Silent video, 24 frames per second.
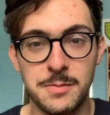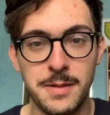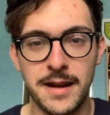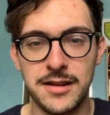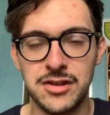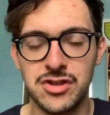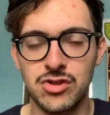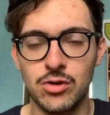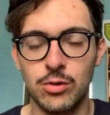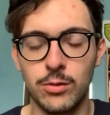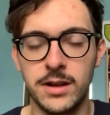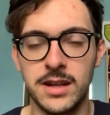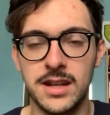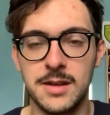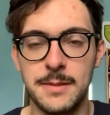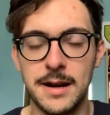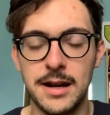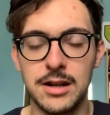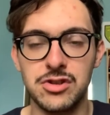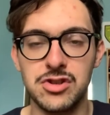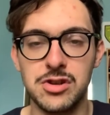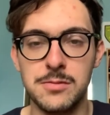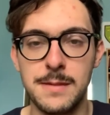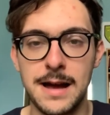Talking
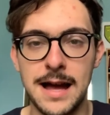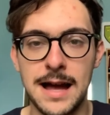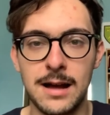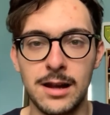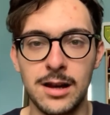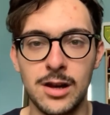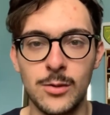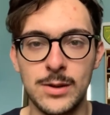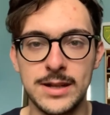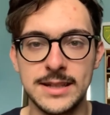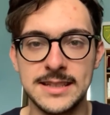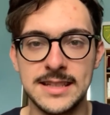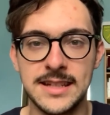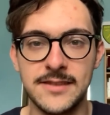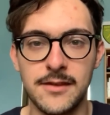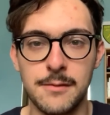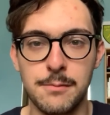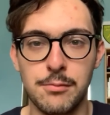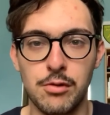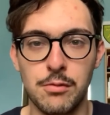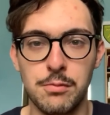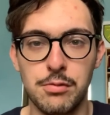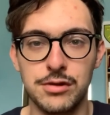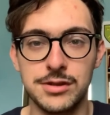about Jamal Lewis,
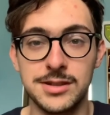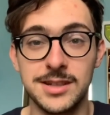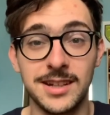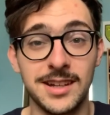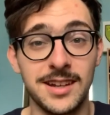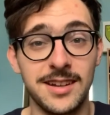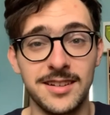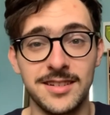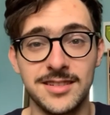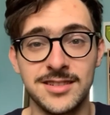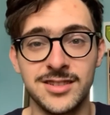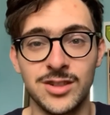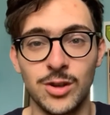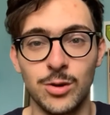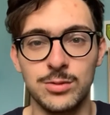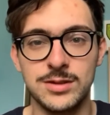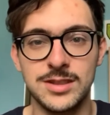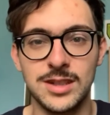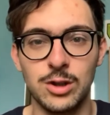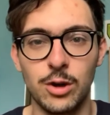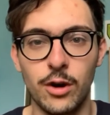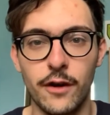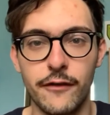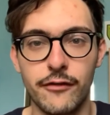Liverpool putting an
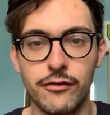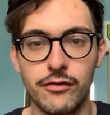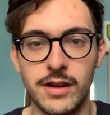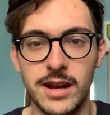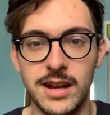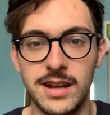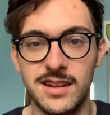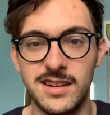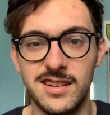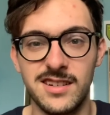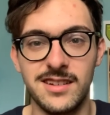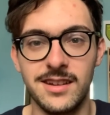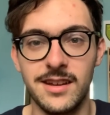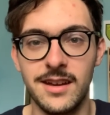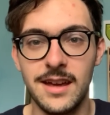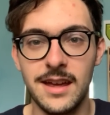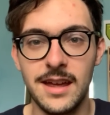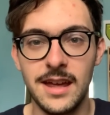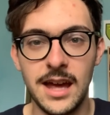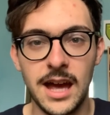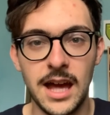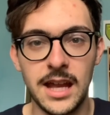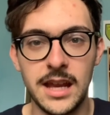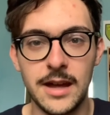insulting offer in, and
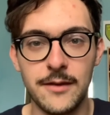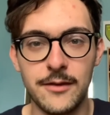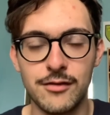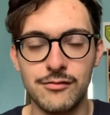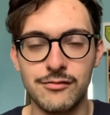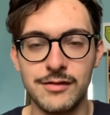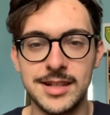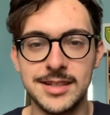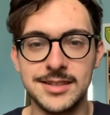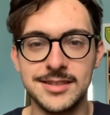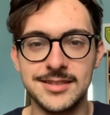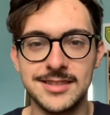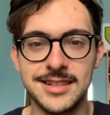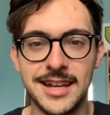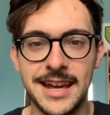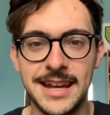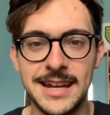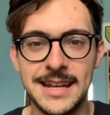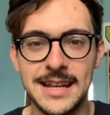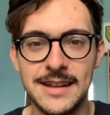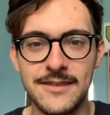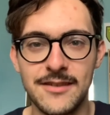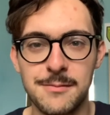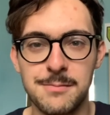another reason to
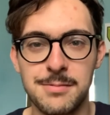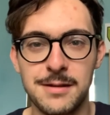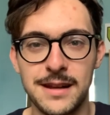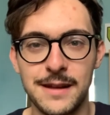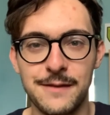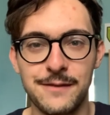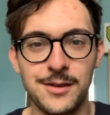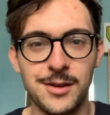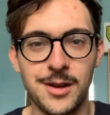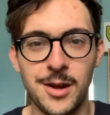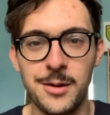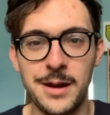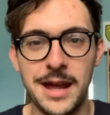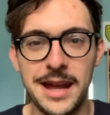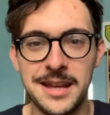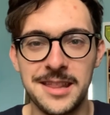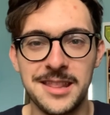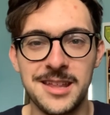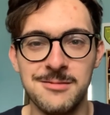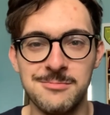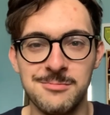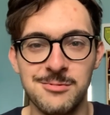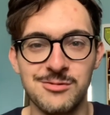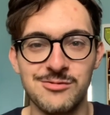hate Liverpool if you don't hate
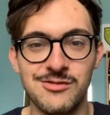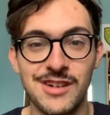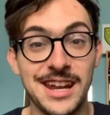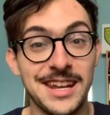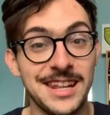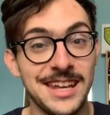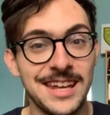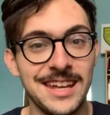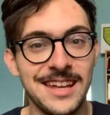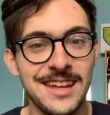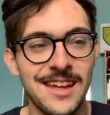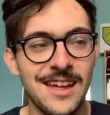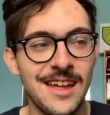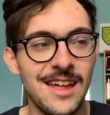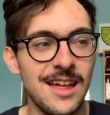them already.